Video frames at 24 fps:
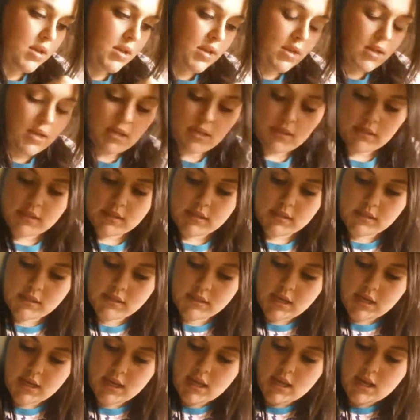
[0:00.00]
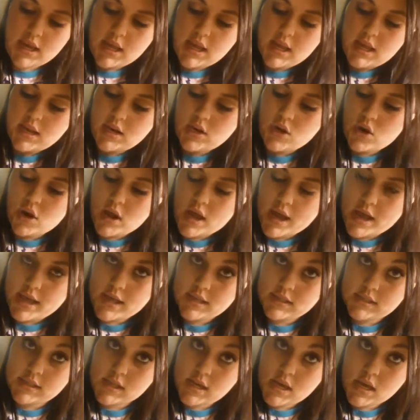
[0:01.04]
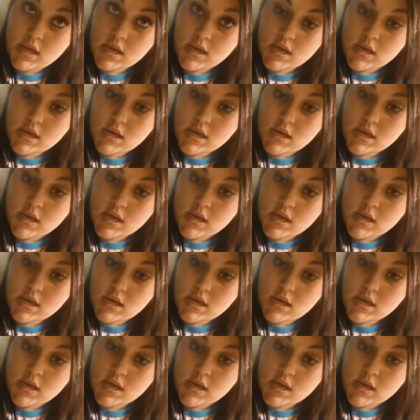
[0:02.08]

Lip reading: stick it in your icing.